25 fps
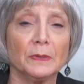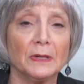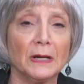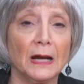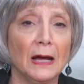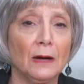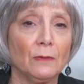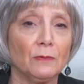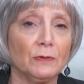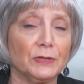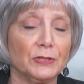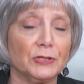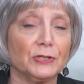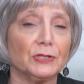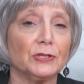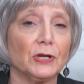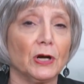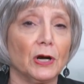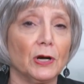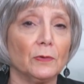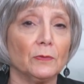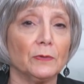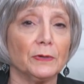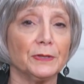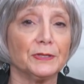But I would
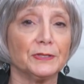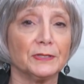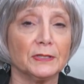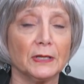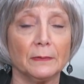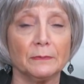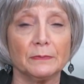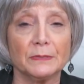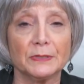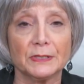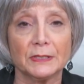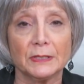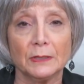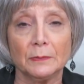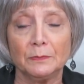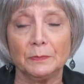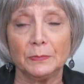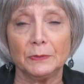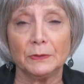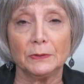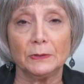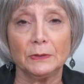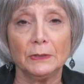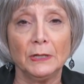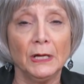start with something
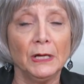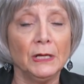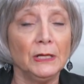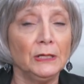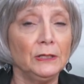simple.